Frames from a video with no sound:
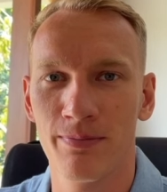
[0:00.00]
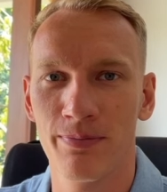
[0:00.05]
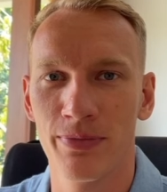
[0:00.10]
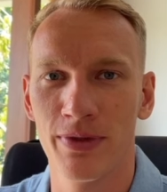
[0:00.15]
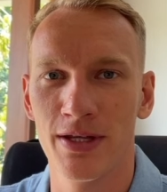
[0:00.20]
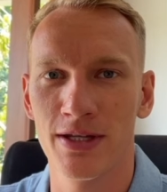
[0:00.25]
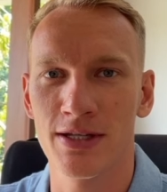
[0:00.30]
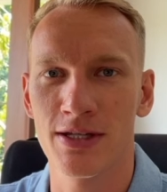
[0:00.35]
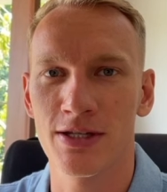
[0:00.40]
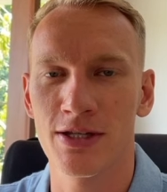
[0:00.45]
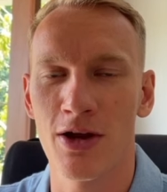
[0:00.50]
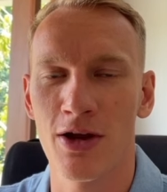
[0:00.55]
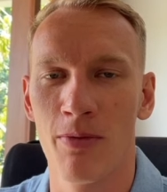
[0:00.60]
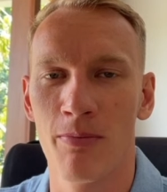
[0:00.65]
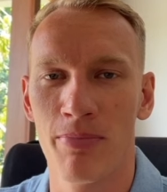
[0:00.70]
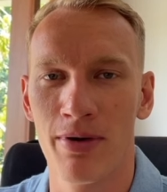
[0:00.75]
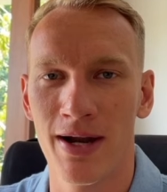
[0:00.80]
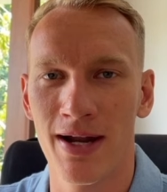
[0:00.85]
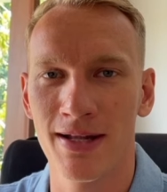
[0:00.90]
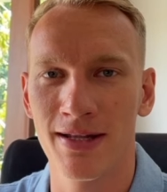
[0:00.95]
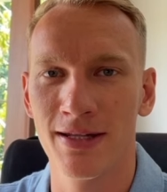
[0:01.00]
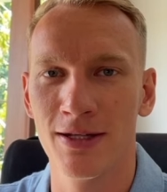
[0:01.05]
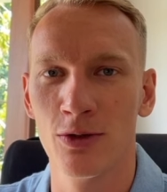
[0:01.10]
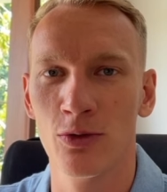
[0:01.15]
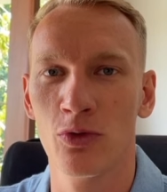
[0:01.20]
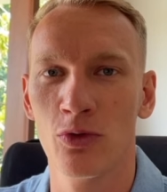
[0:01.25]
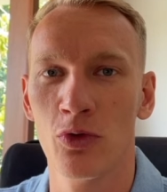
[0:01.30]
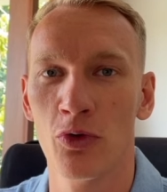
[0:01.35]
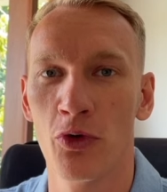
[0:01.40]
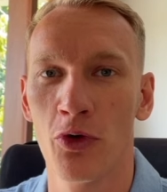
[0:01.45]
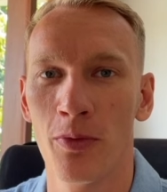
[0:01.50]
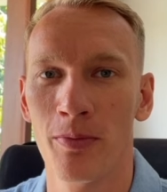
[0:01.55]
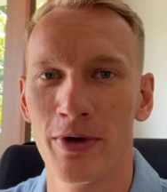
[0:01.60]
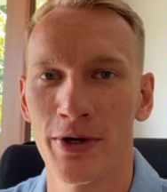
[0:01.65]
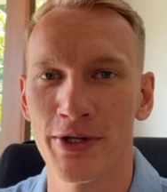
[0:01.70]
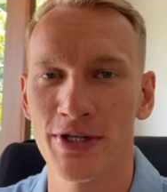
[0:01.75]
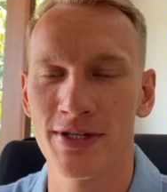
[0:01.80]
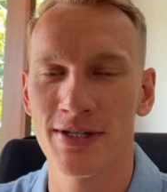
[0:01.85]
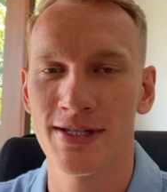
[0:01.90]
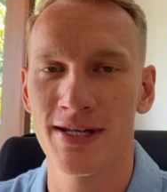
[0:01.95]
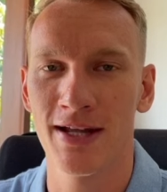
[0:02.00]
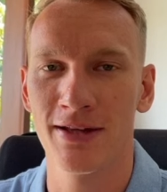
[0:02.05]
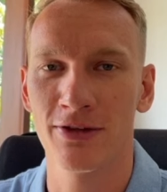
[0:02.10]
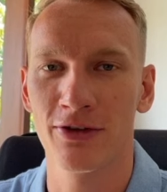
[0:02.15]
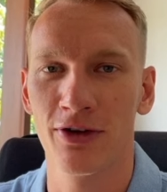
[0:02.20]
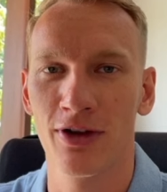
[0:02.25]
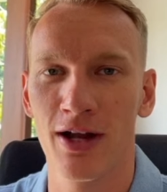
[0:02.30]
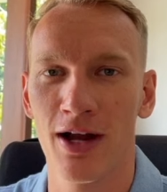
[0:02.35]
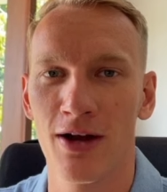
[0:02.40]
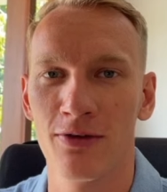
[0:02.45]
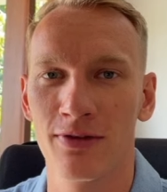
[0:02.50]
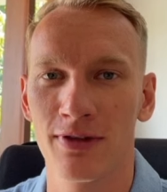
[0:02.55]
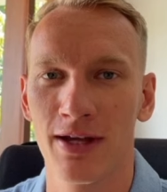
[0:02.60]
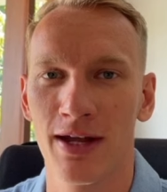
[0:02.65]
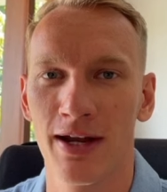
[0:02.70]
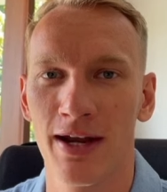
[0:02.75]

This is our brand new Google Merchant Center account